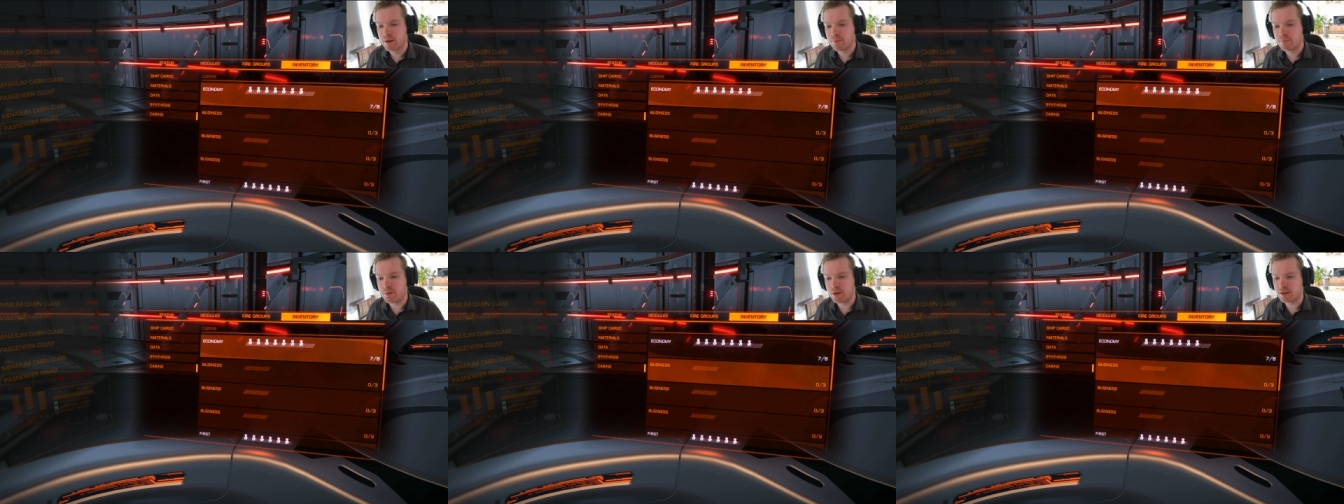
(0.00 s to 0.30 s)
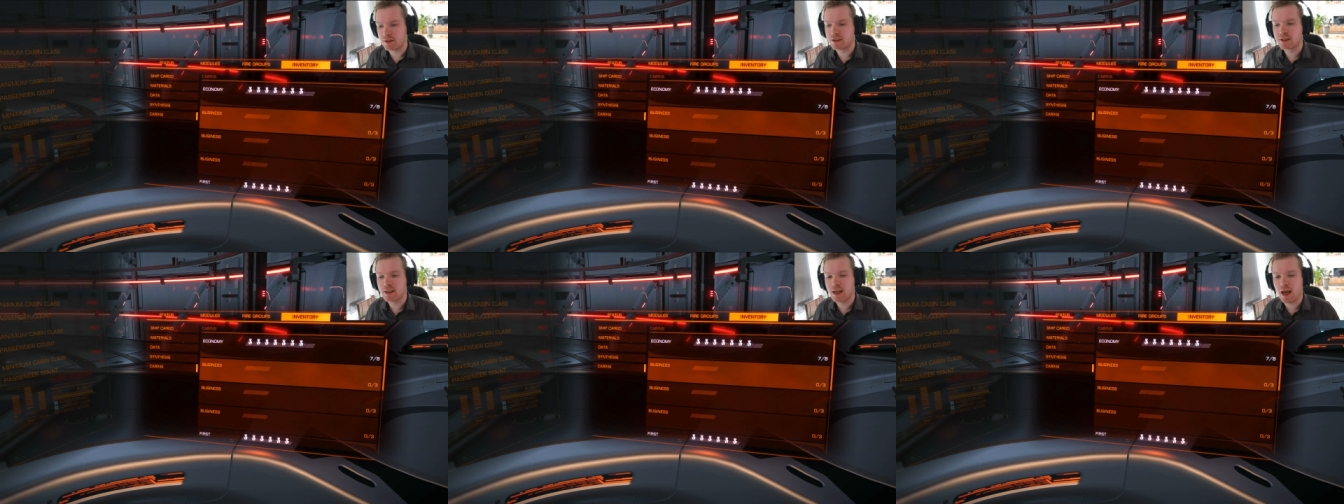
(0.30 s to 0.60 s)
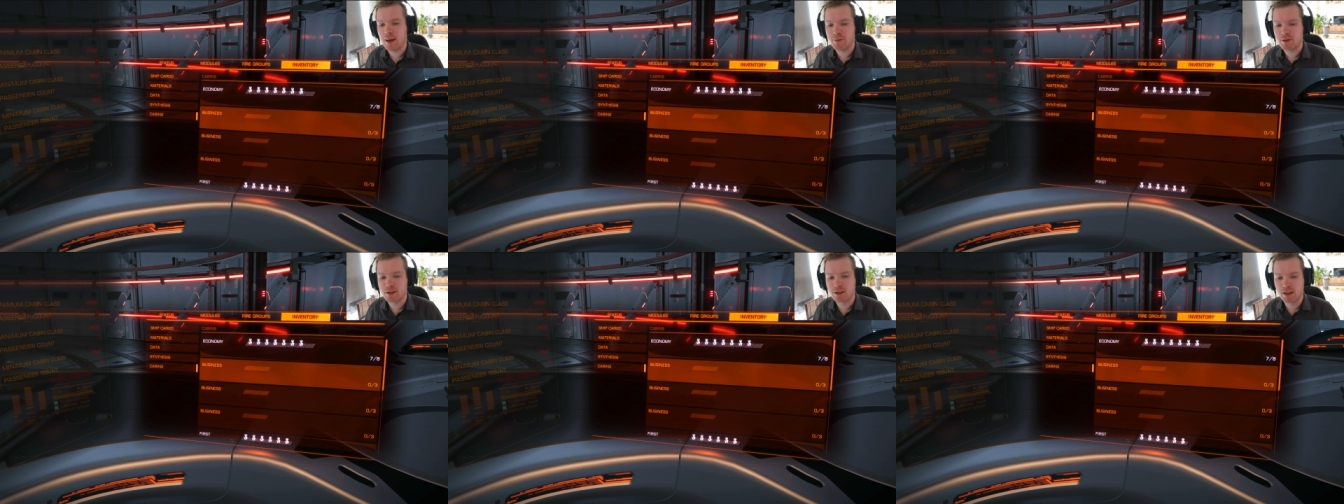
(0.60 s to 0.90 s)
business
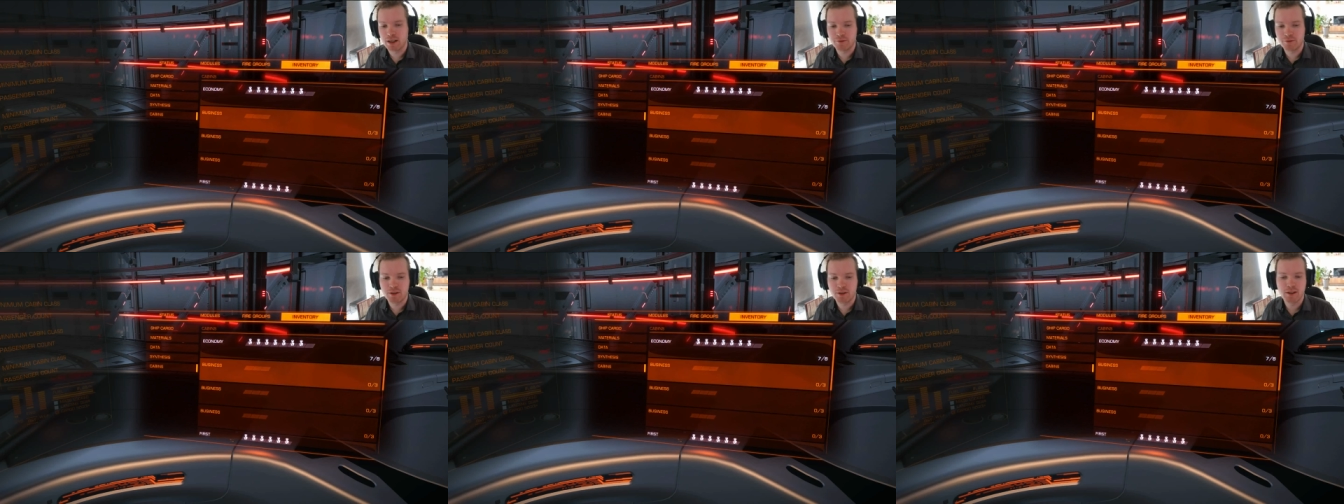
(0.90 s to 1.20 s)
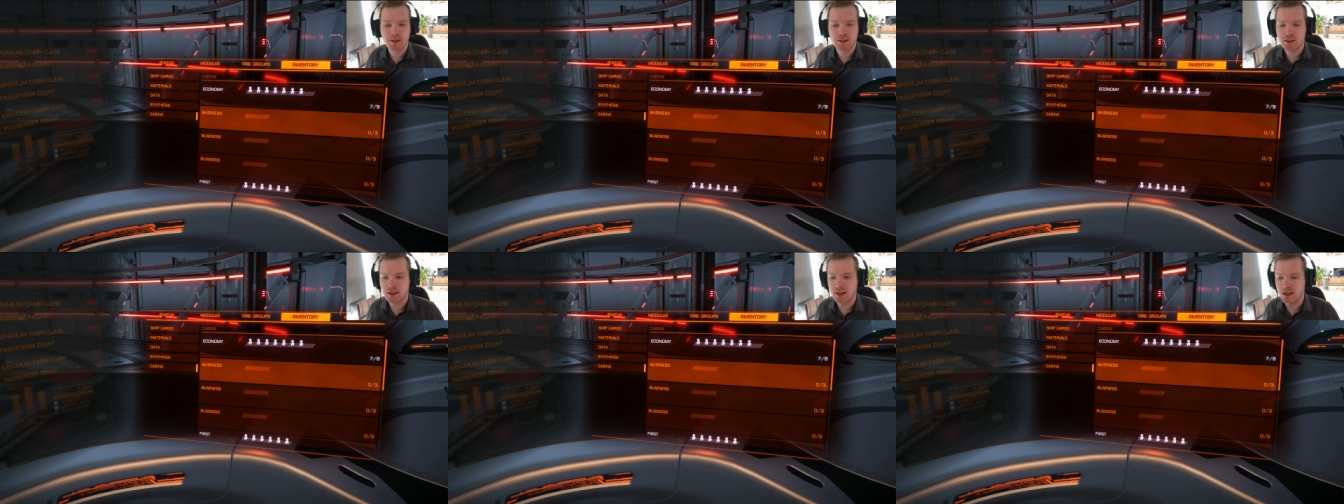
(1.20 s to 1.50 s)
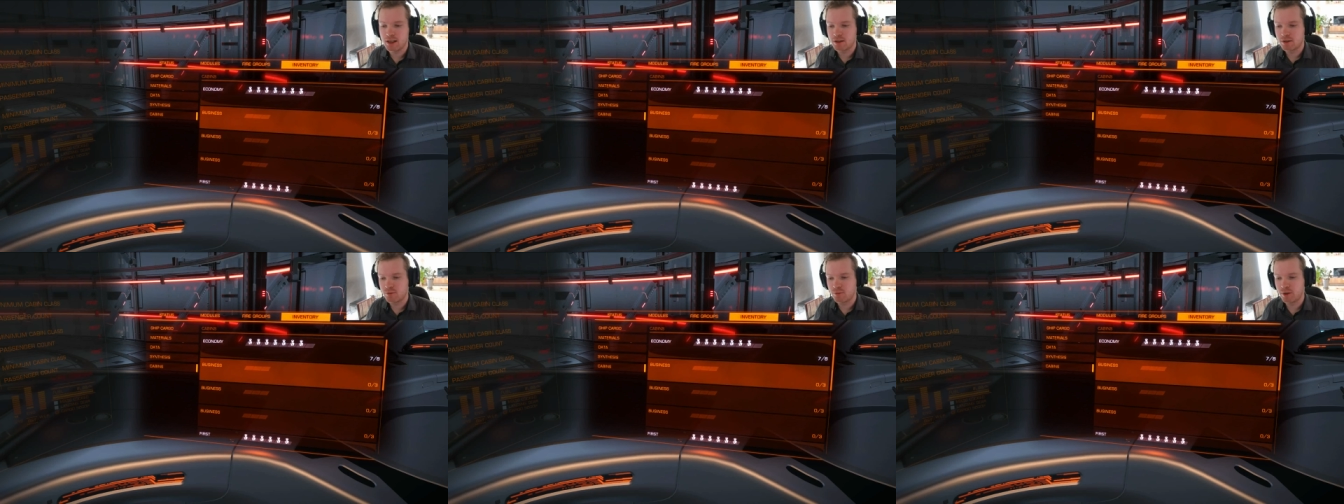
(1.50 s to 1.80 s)
cabins left in this
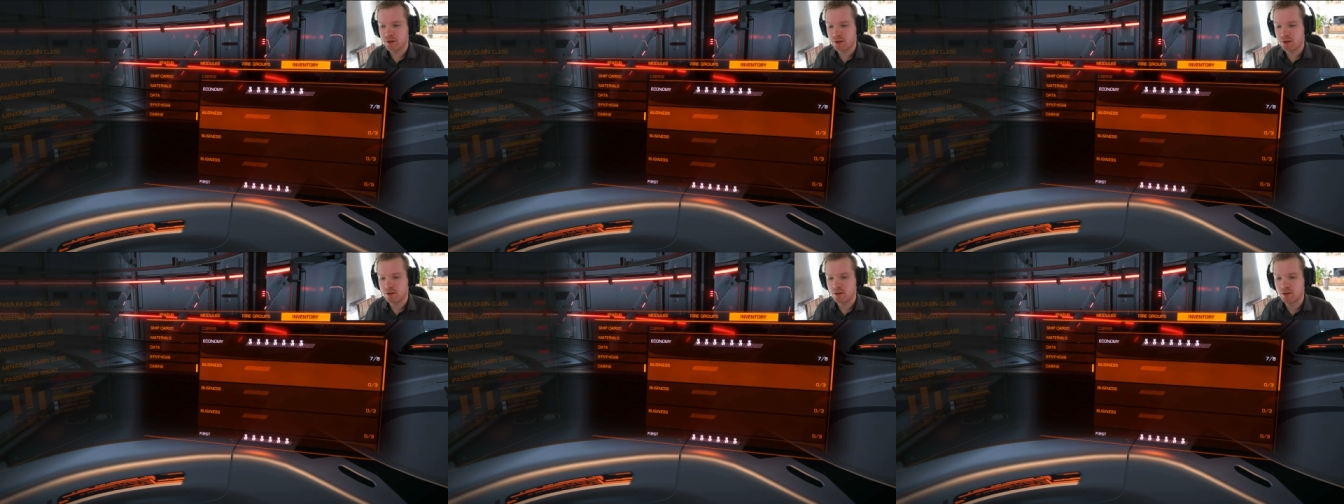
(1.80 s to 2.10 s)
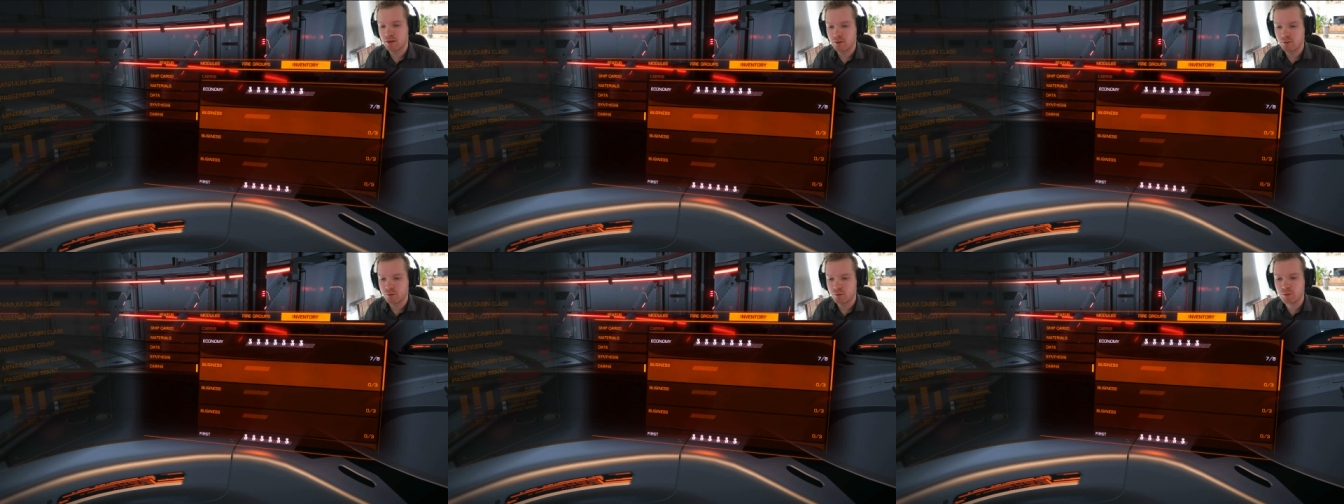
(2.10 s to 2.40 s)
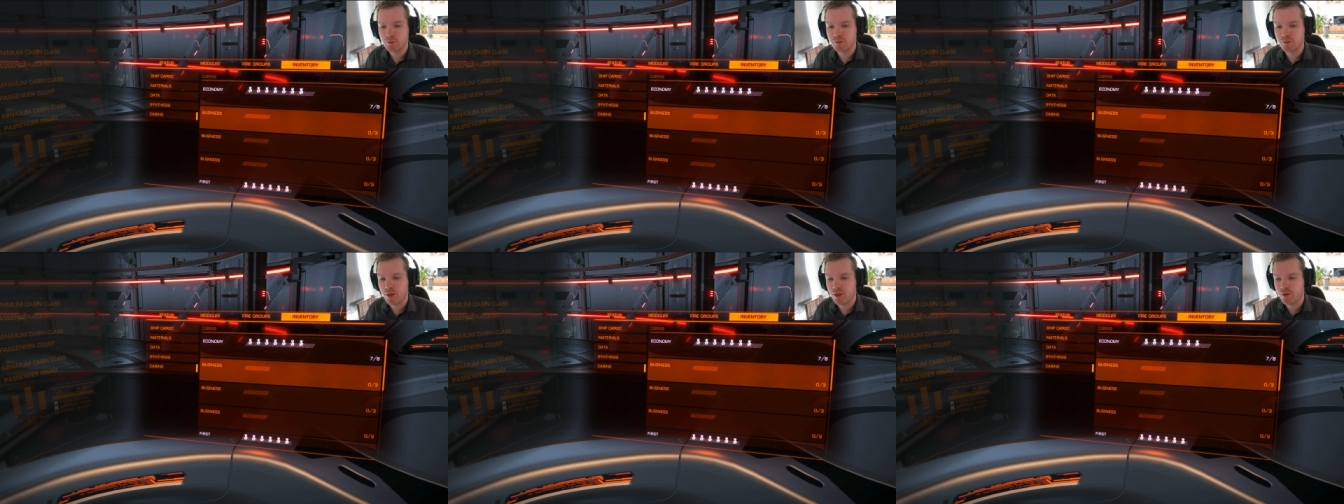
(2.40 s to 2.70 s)
case with uh,
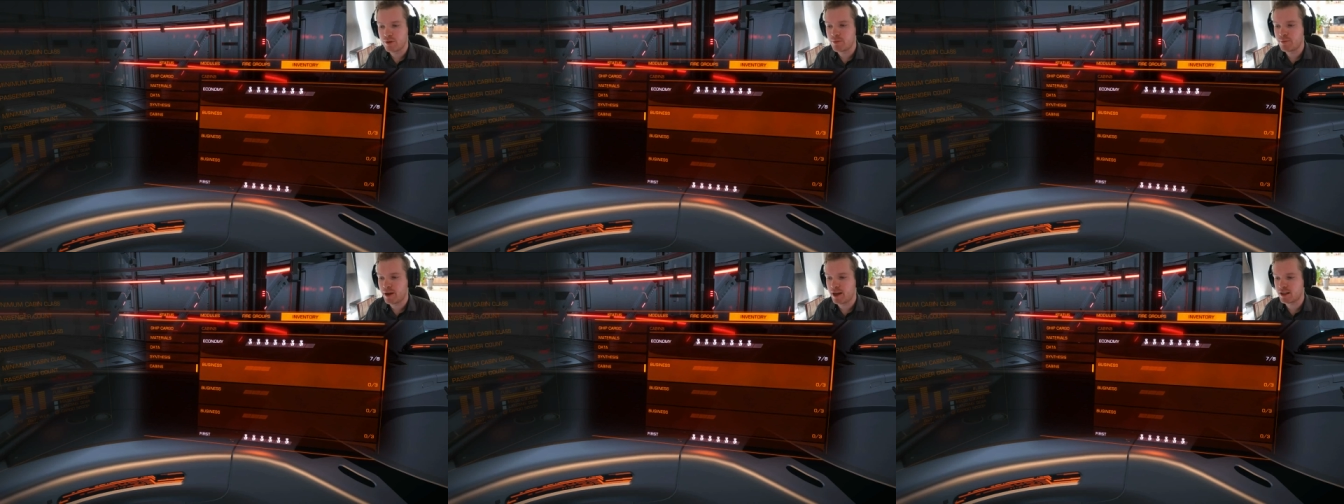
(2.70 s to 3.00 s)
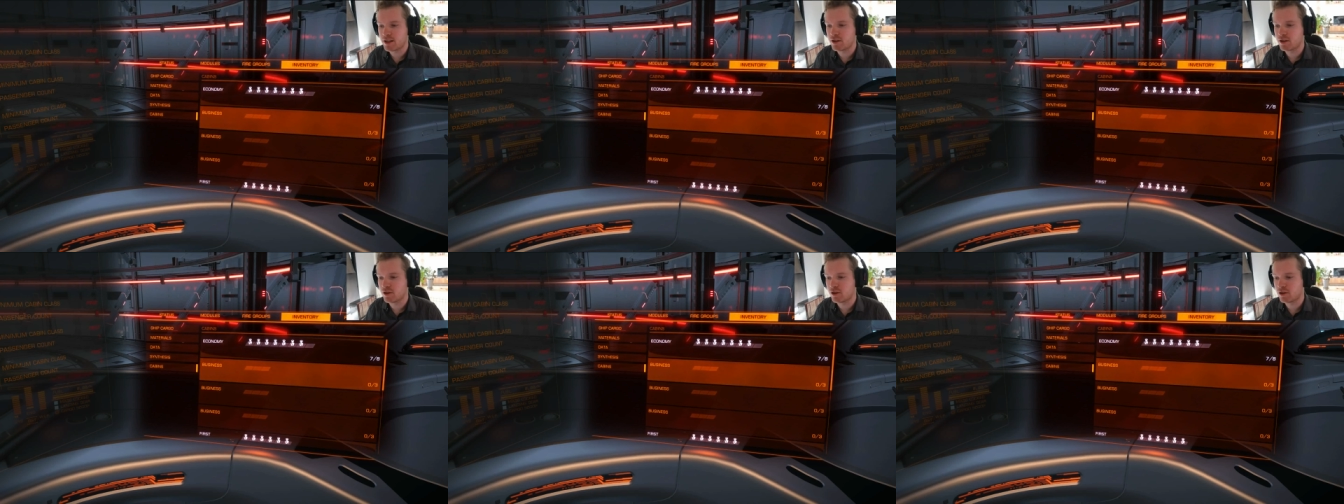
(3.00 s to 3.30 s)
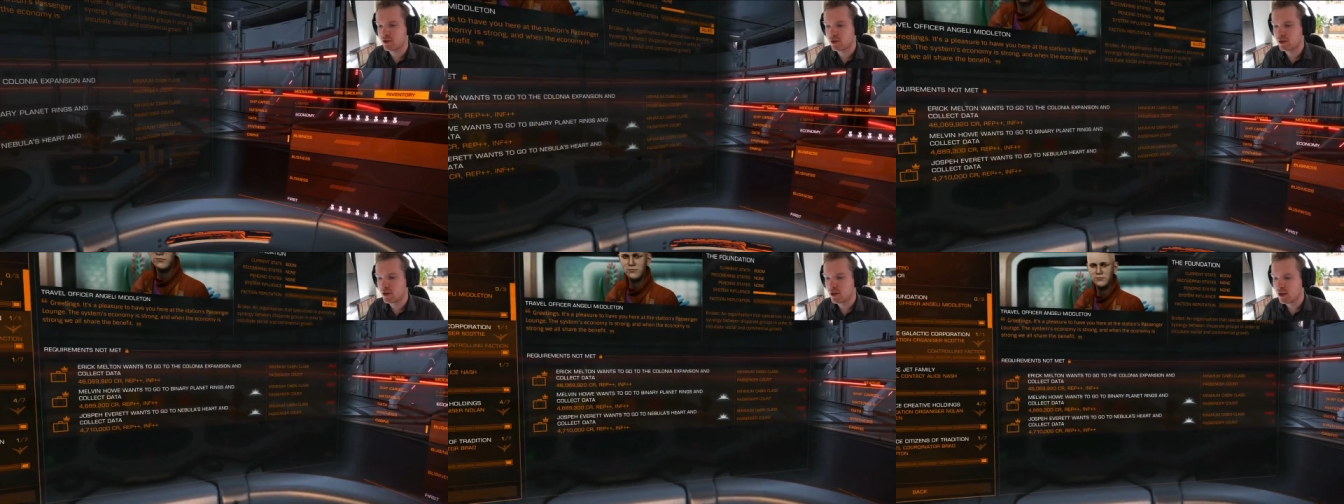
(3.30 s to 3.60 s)
room for three
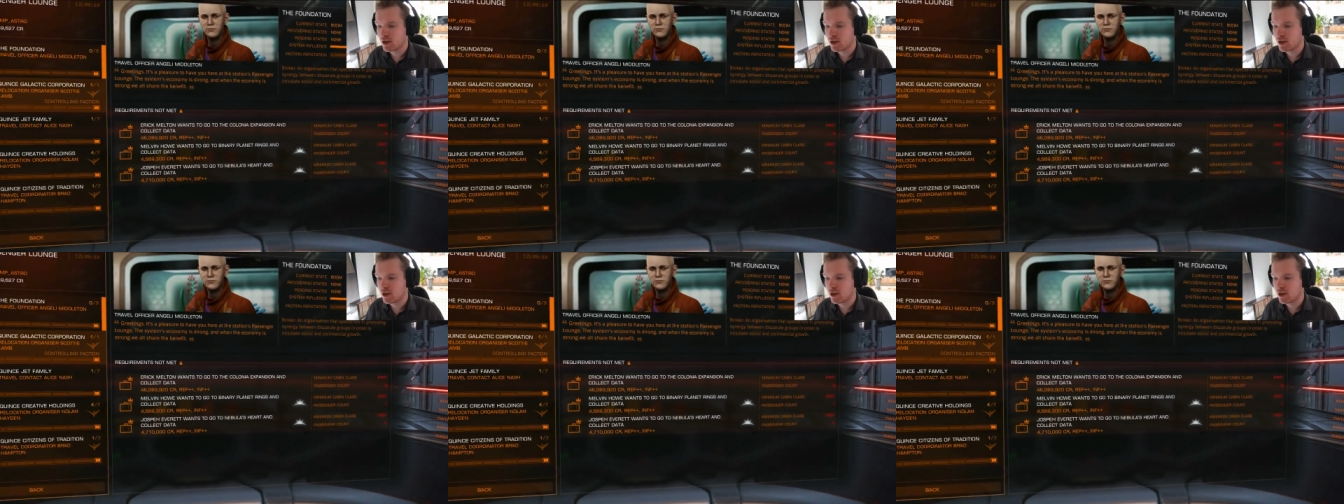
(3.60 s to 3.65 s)
passengers.